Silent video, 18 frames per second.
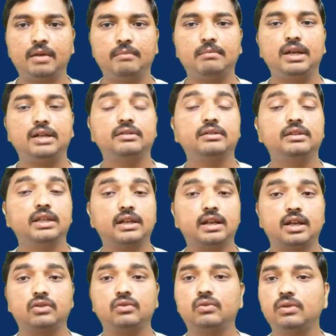but there
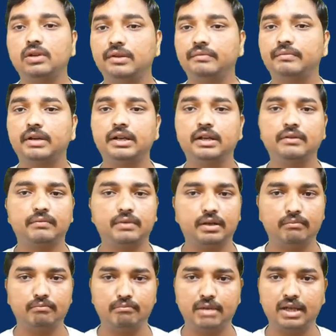are no different
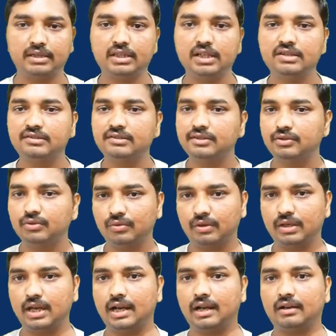methods to
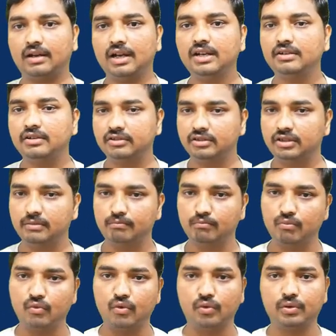calculate the
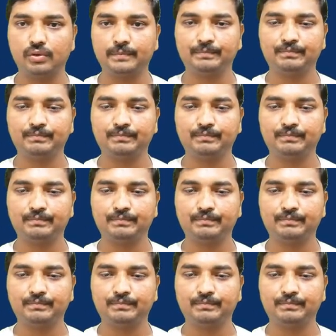mode.